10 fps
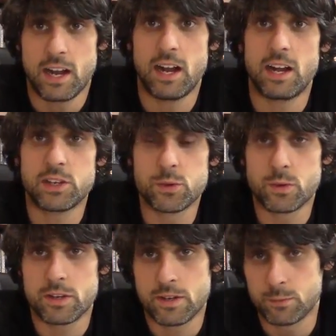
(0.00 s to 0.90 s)
Uh,
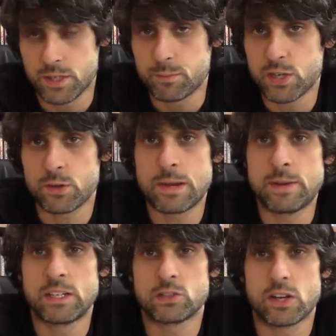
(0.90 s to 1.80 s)
you, you, when you put your
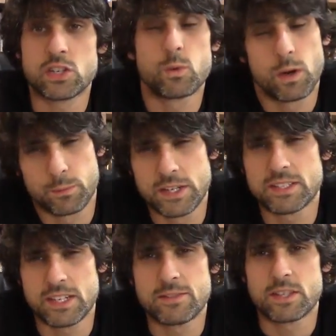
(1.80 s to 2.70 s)
email address, you will
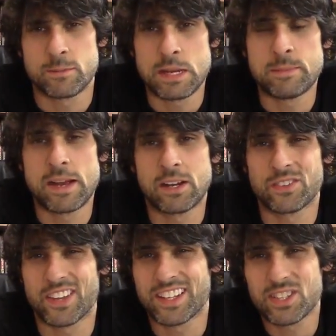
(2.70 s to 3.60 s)
receive some
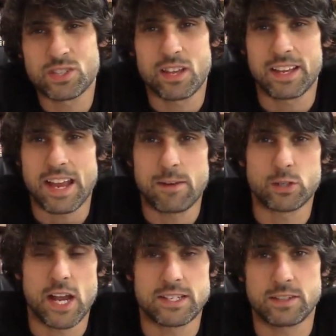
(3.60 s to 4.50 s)
emails like just like
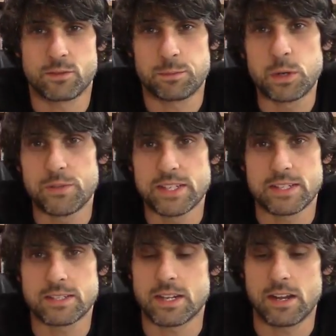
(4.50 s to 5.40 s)
advertising for movies
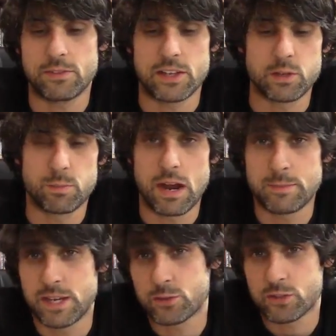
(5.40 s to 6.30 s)
and stuff that you
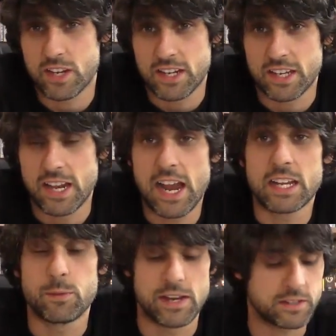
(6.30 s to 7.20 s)
probably be interested in.
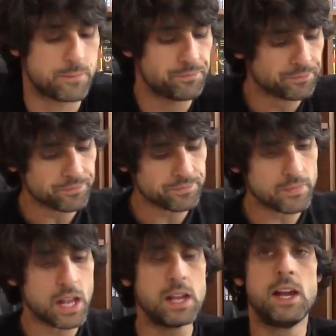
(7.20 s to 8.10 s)
Anyways.
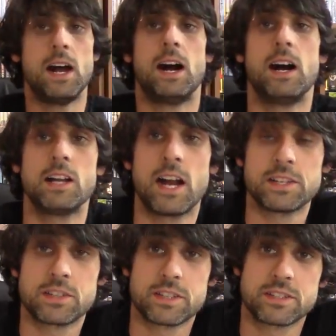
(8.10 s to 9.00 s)
Uh,
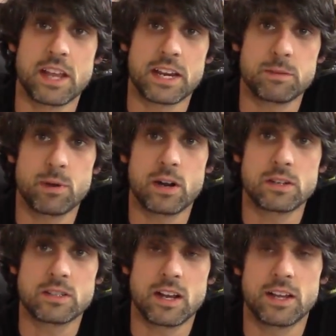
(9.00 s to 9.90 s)
on to the second
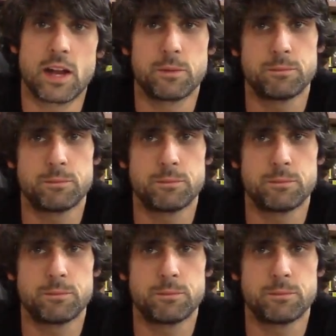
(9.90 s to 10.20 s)
part. Uh,